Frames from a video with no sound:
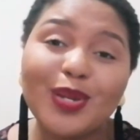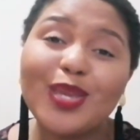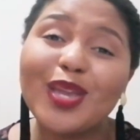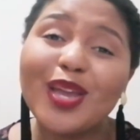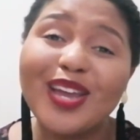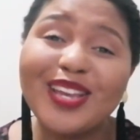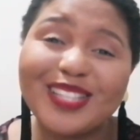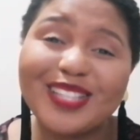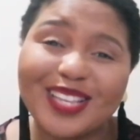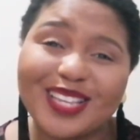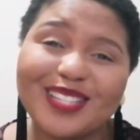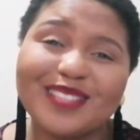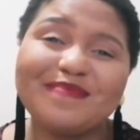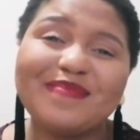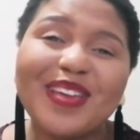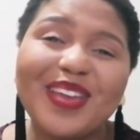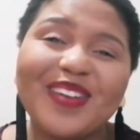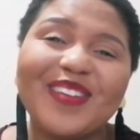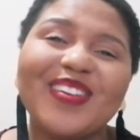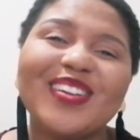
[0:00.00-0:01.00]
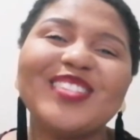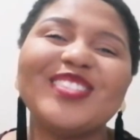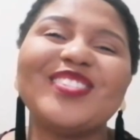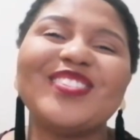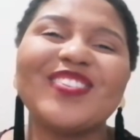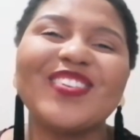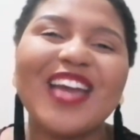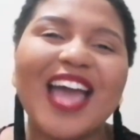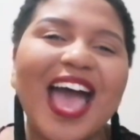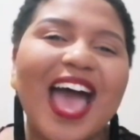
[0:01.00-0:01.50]
years
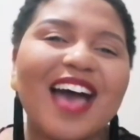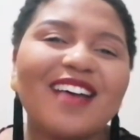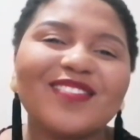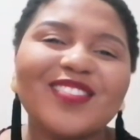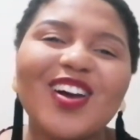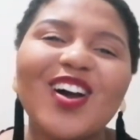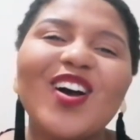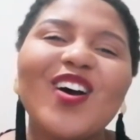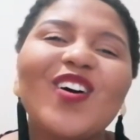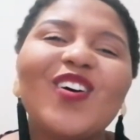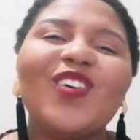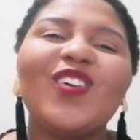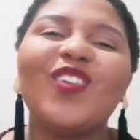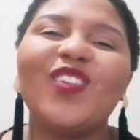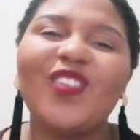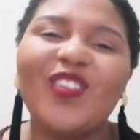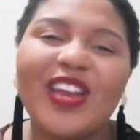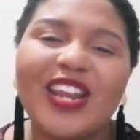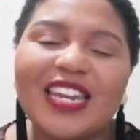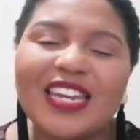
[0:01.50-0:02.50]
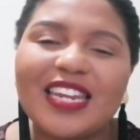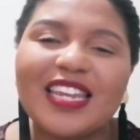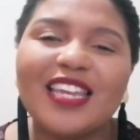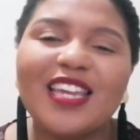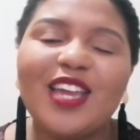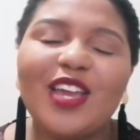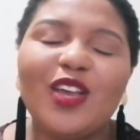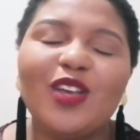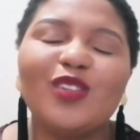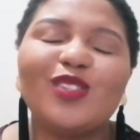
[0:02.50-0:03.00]
experience you have already.